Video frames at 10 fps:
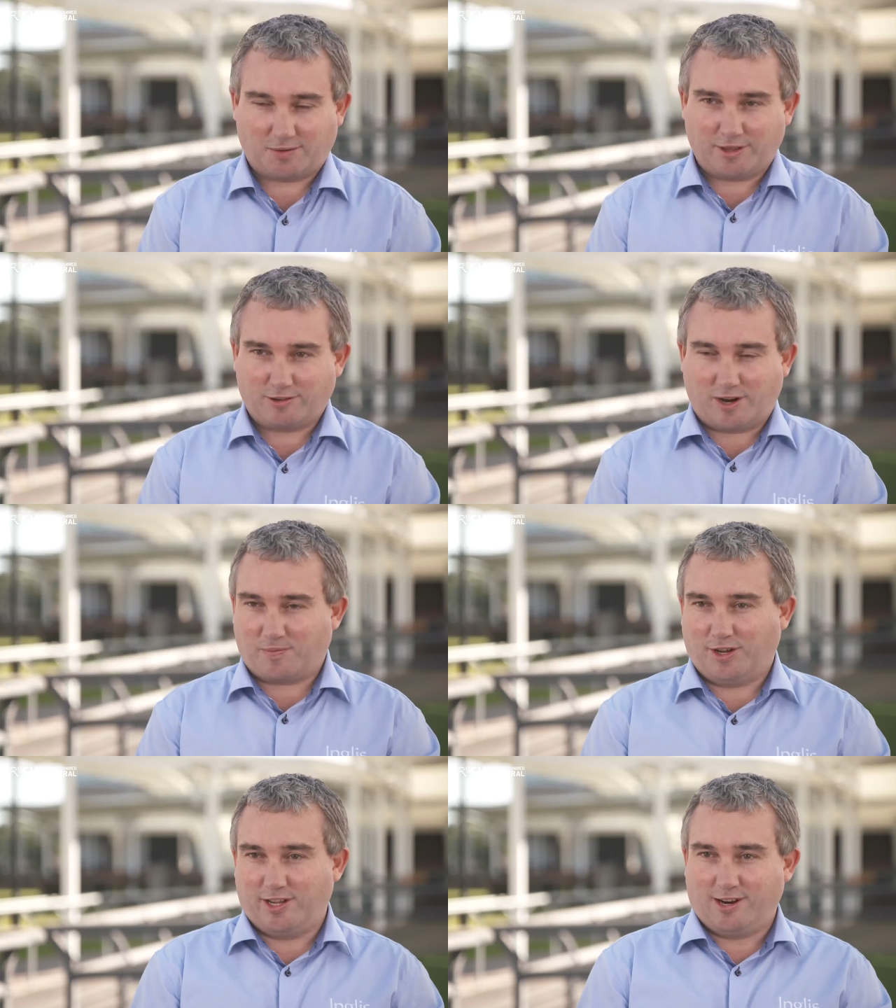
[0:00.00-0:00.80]
whether it's
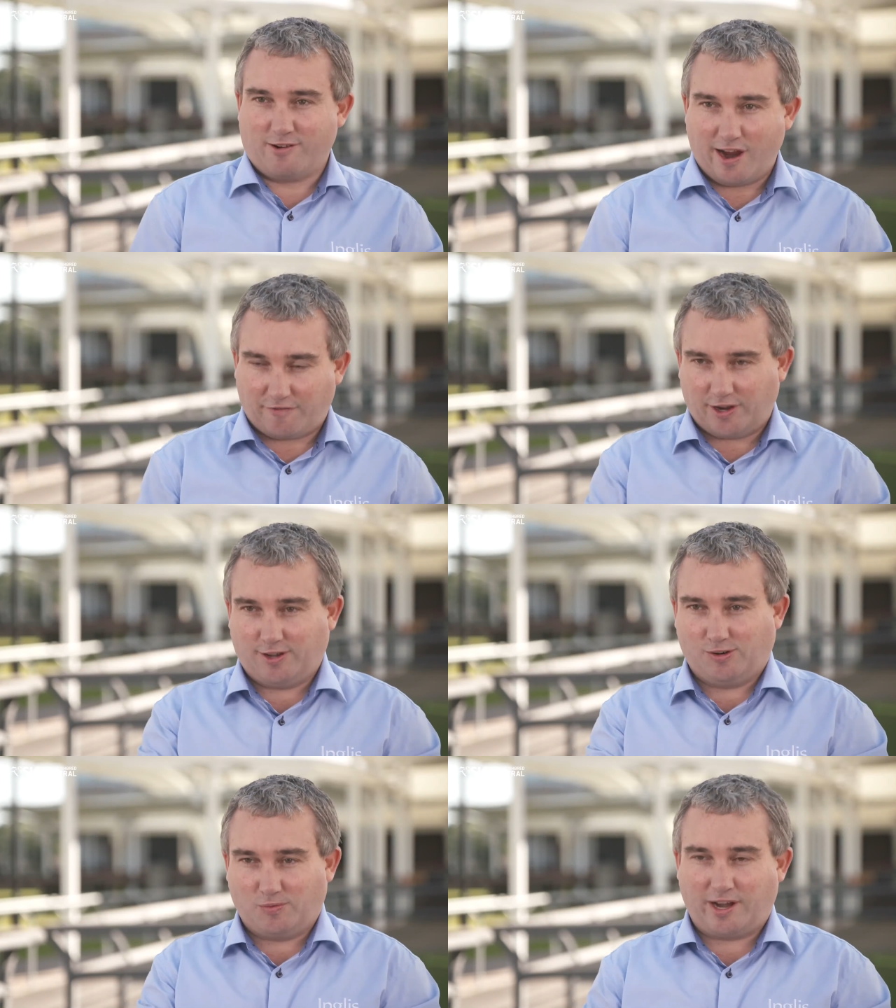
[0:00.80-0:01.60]
rugby league or
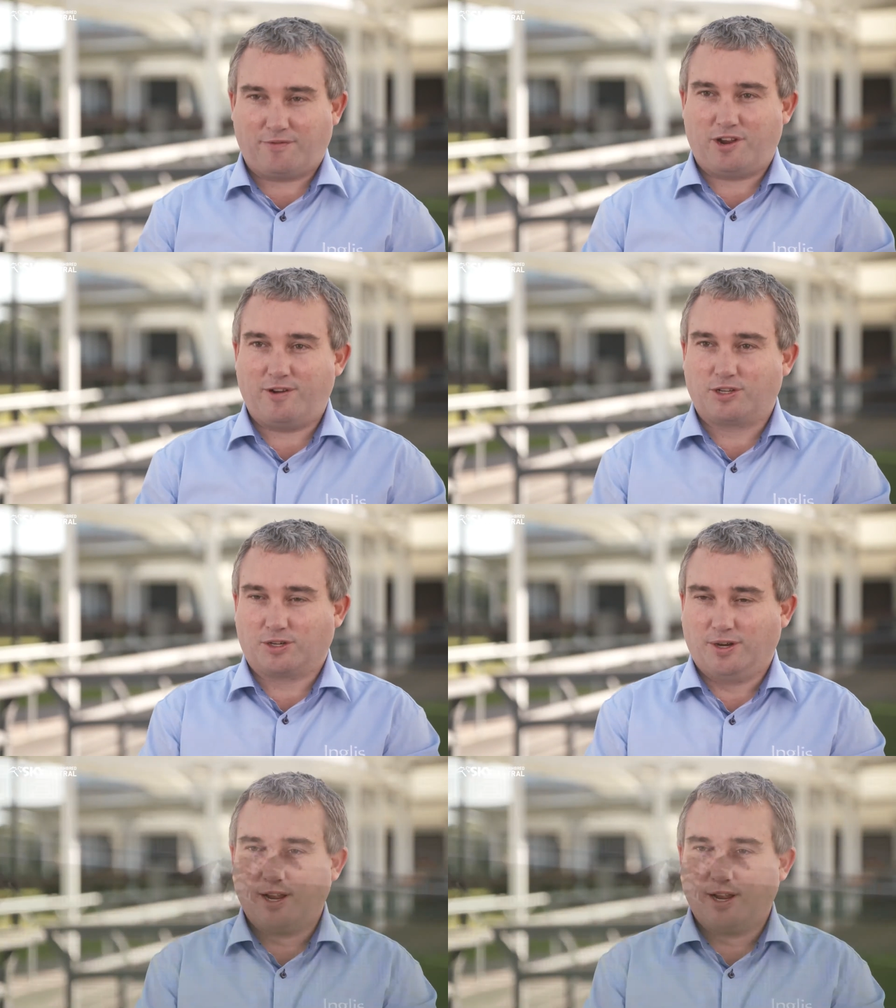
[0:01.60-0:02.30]
AFL or whatever you're into.